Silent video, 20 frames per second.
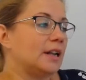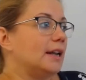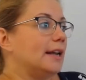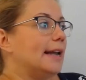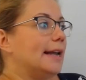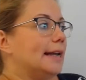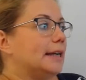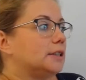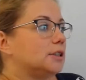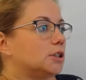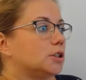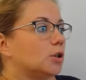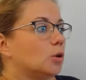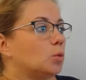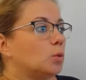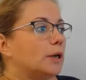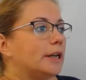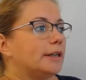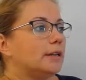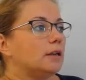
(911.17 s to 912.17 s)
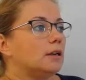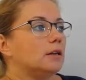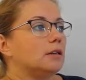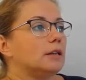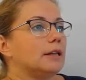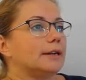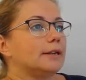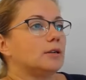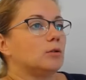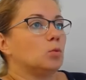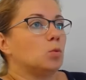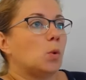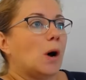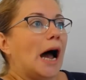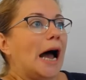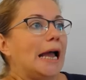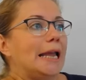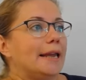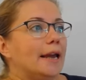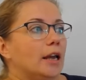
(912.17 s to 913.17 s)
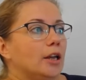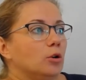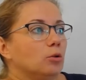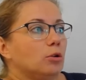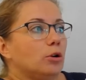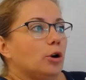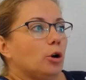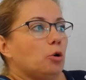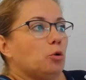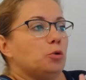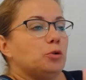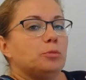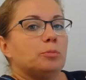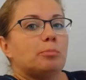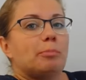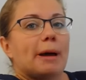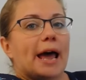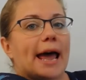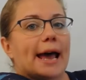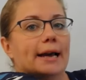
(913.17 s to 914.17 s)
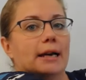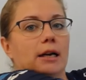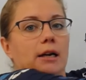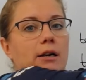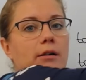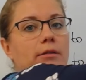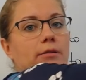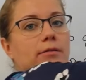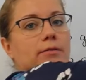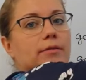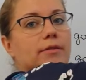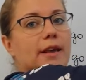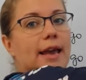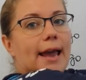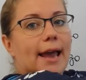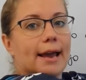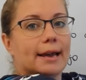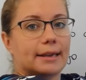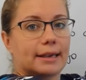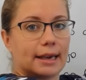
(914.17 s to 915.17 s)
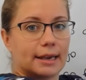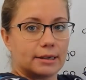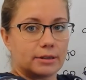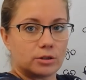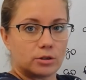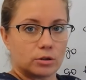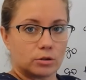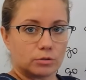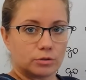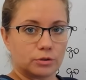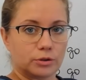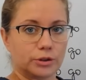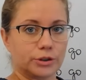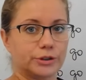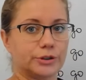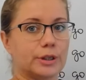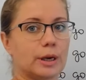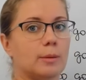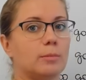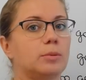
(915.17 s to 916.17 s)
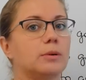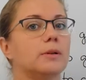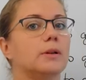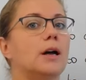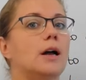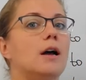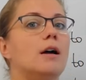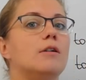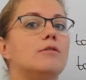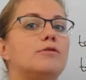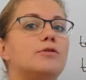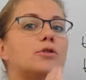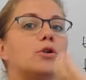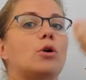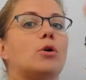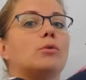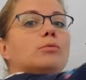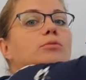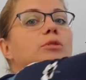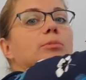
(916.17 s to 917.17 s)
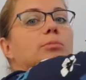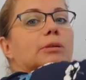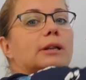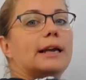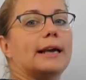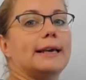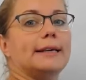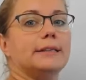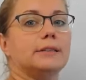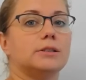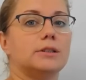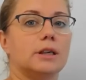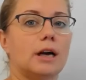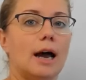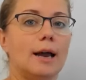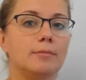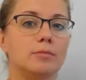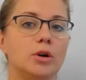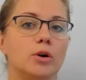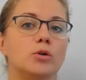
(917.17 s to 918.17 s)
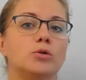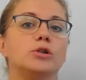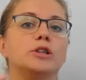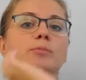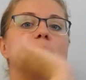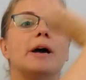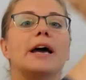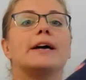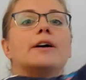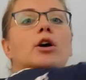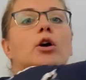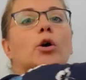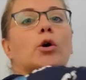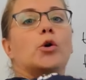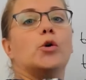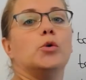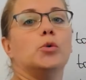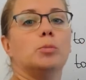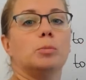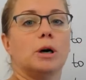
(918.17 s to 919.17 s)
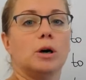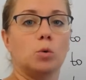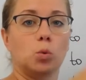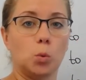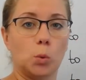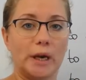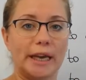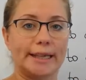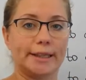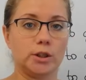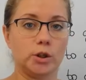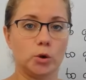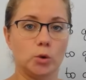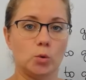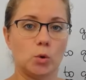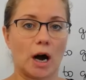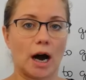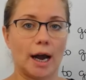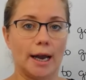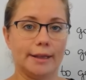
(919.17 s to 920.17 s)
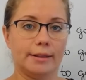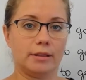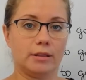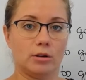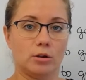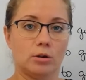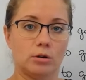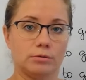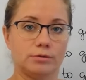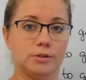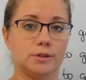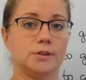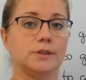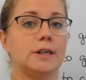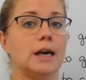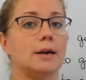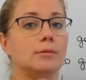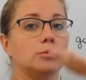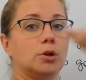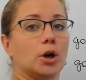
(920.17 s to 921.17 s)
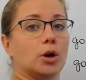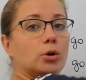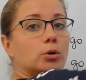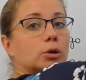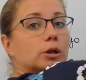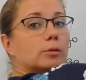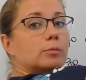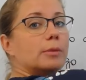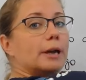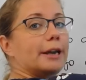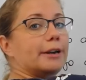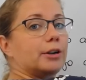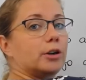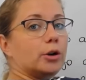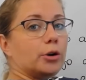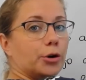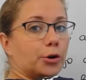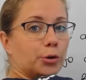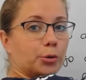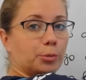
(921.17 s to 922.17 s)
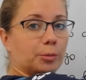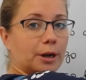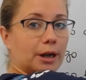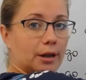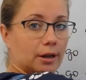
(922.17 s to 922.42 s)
And when, like, why are you going back there? Yeah, so for example, from the place, I'm going back home. When you are in the office, I'm going back home.